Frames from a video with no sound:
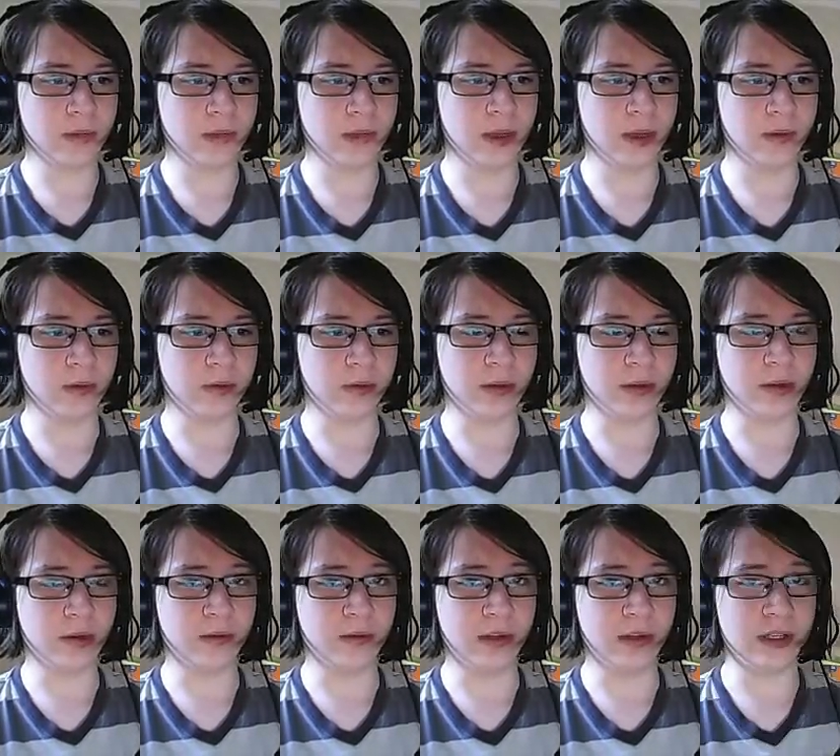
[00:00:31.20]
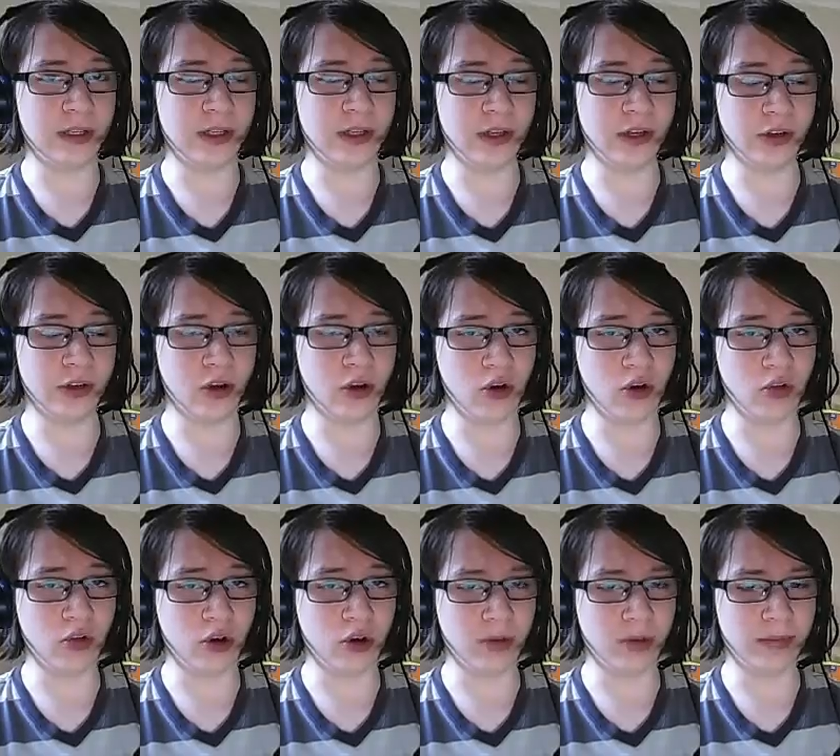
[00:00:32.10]
he was part of the Cyndago
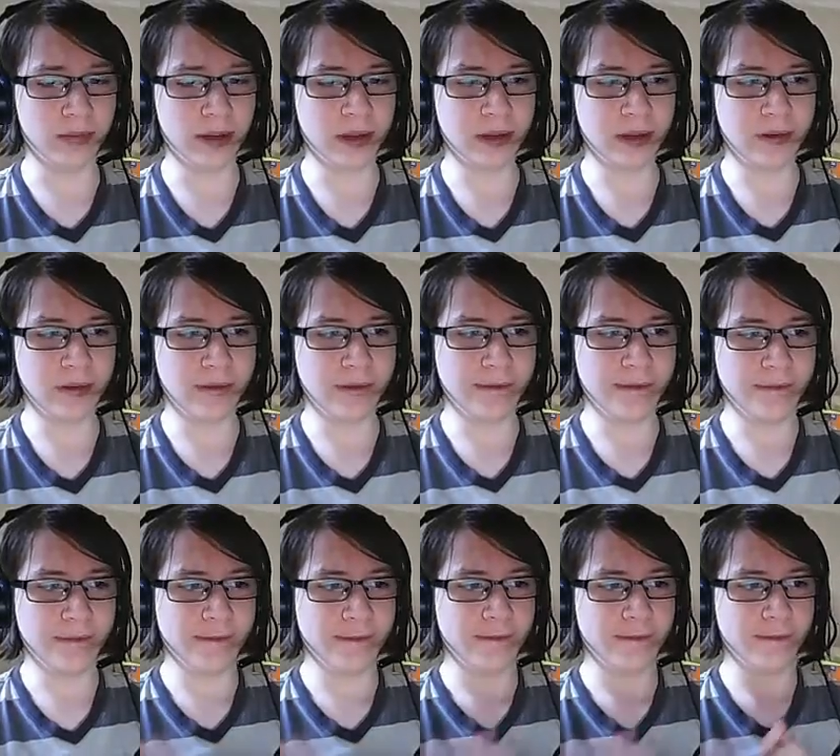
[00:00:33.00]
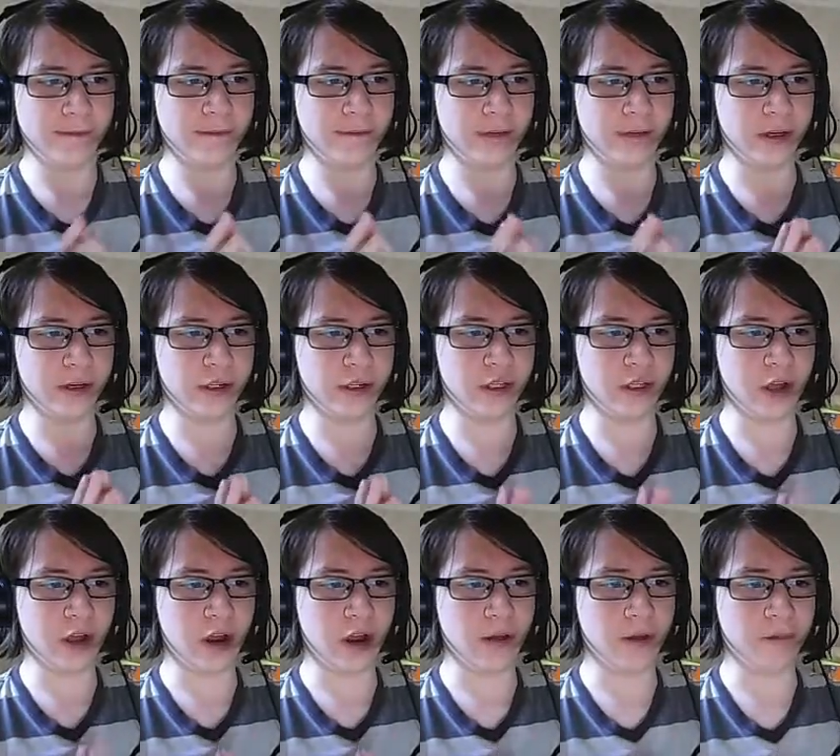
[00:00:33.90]
group, which
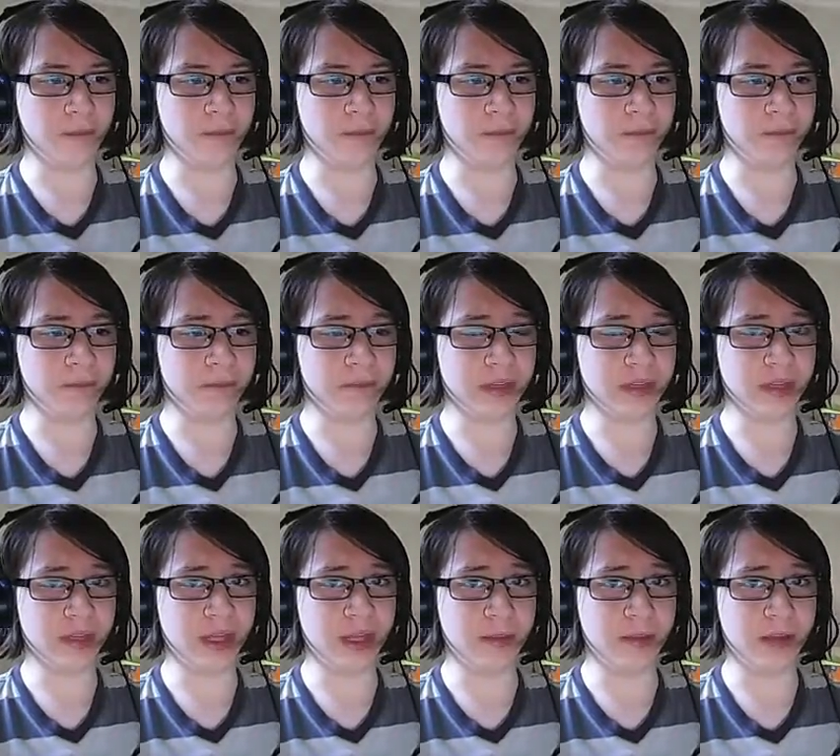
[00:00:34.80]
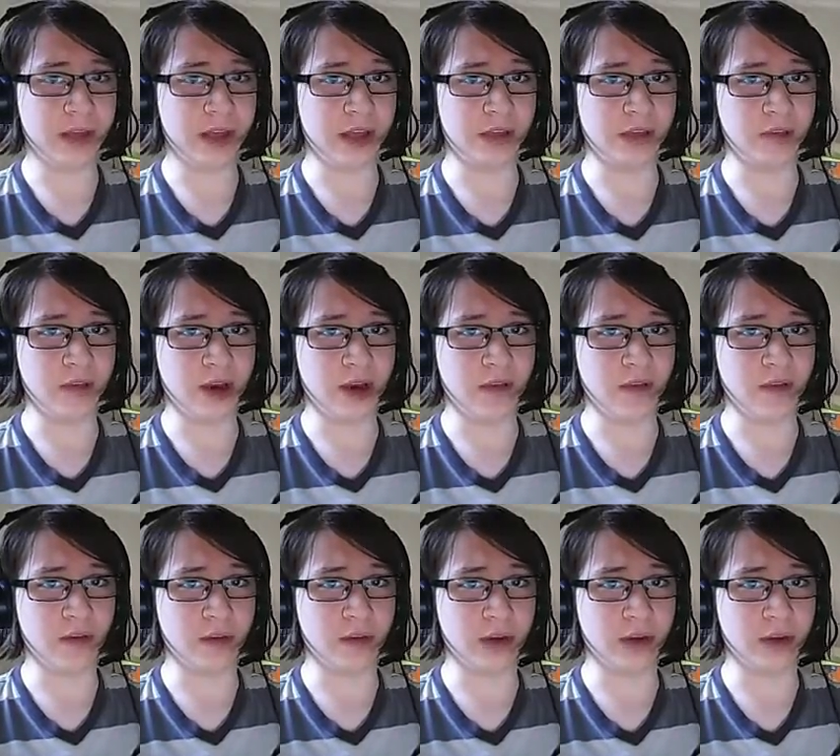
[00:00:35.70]
um he passed away
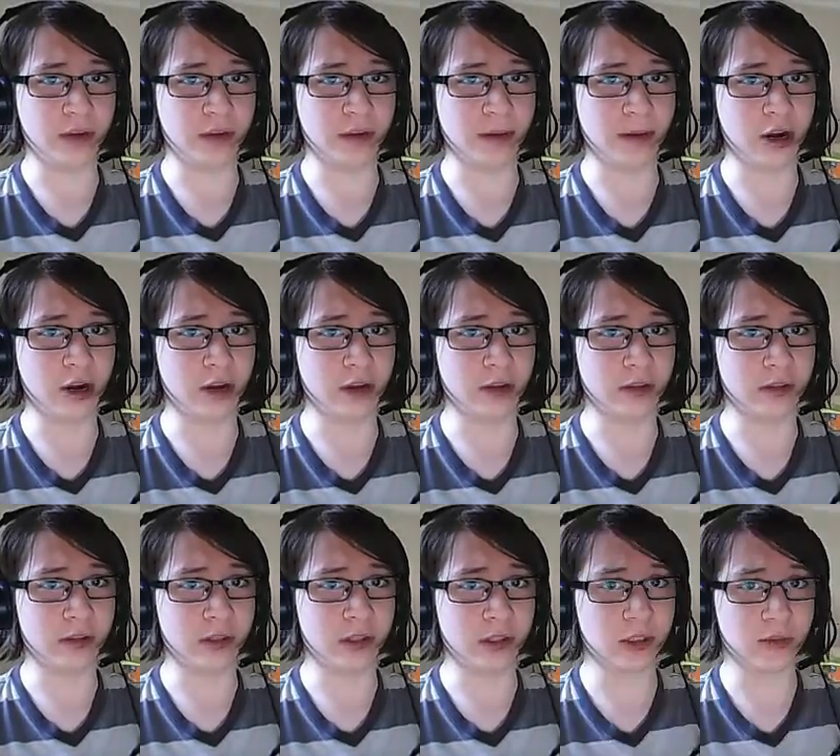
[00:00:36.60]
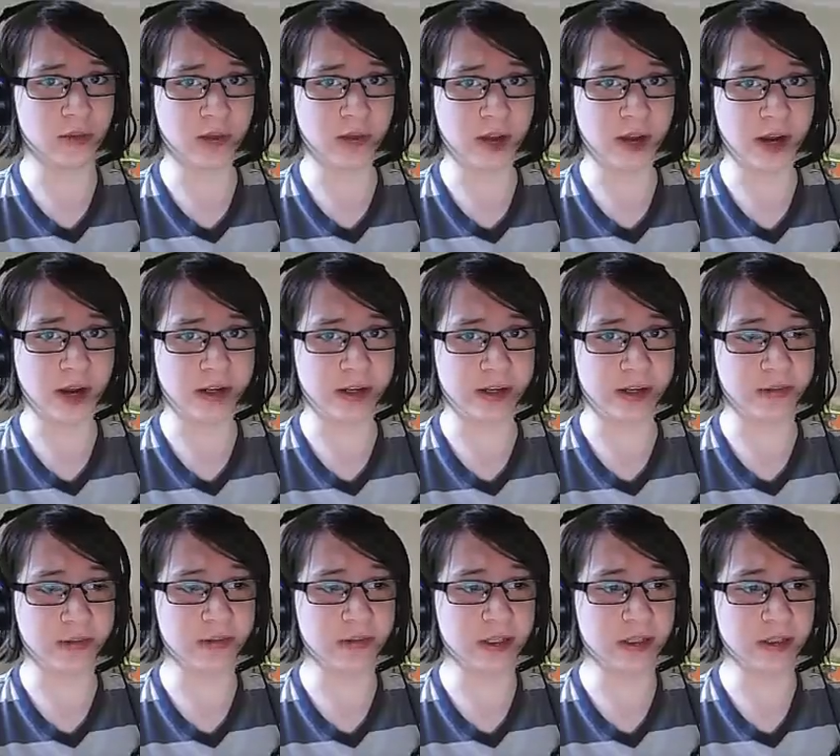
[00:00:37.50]
from an apparent suicide
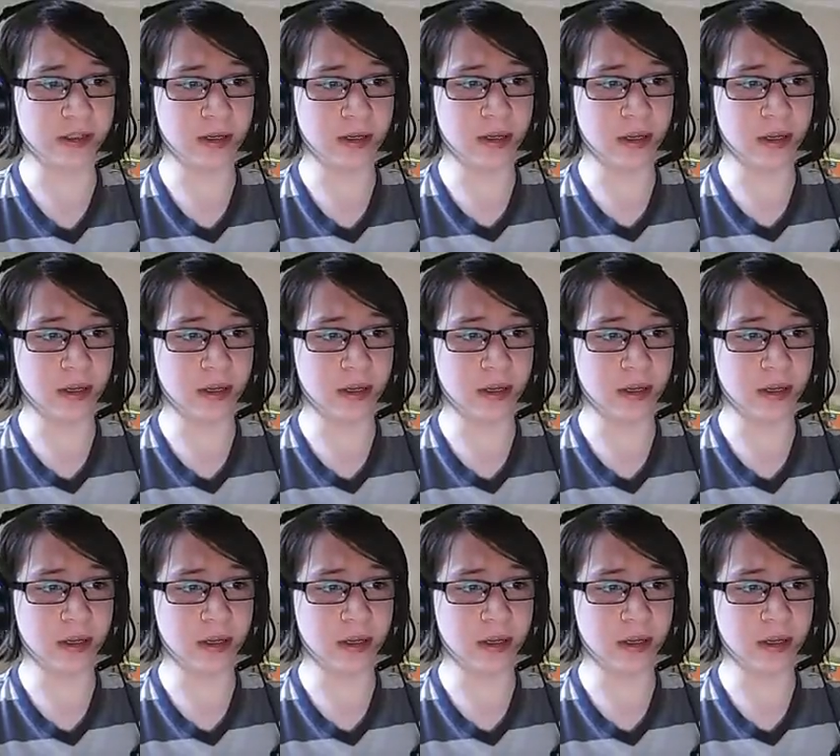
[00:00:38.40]
attempt.